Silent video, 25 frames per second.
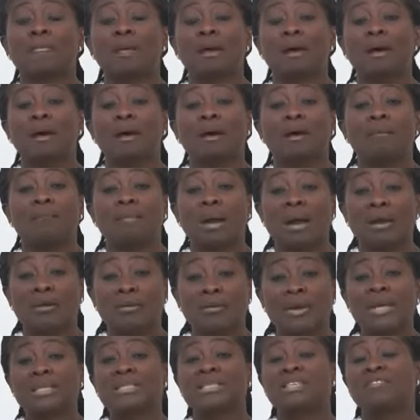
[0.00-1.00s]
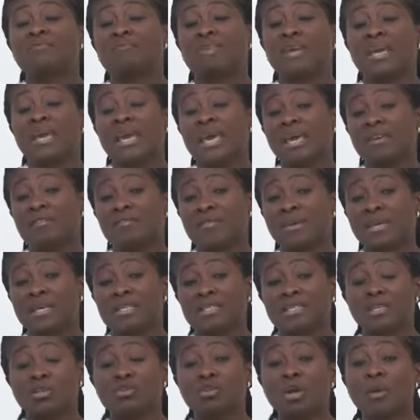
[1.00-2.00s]
aggressive
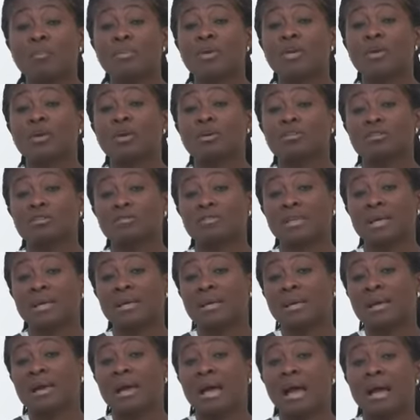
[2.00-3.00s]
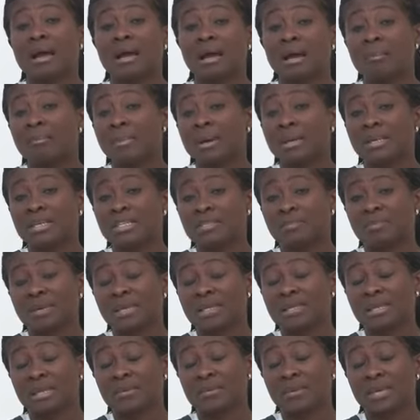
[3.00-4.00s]
behaviors, not because of the anger
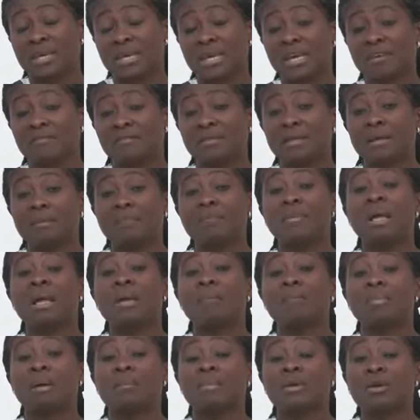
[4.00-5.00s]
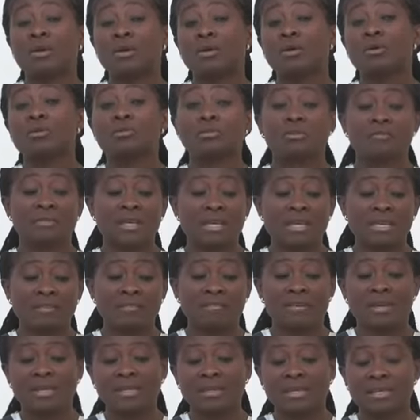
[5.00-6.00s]
management that we gave them, but because of the
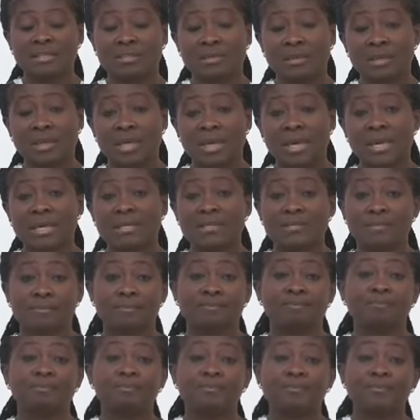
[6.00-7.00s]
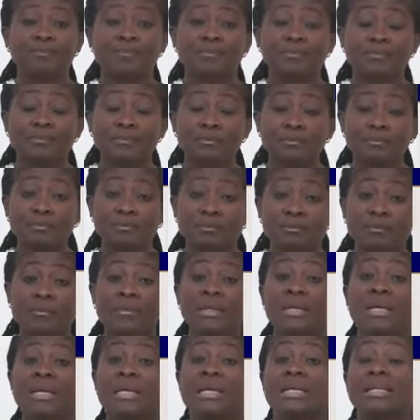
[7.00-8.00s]
event that occurred.
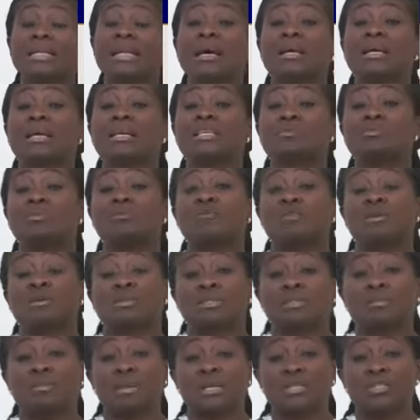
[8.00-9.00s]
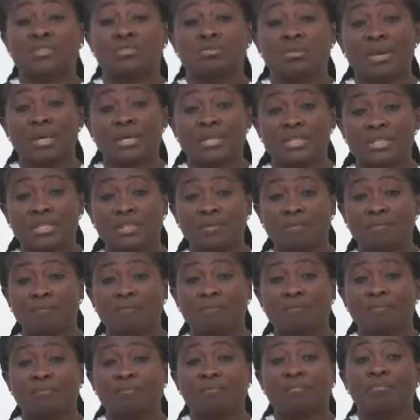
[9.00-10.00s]
Now let's move on to maturation.
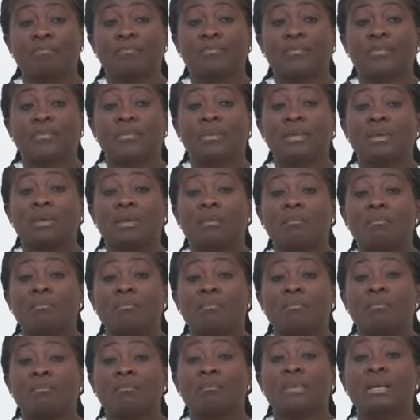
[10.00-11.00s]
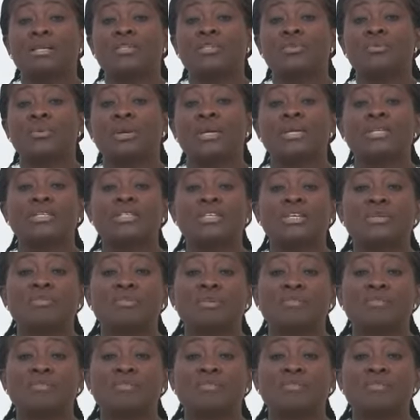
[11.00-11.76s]
Maturation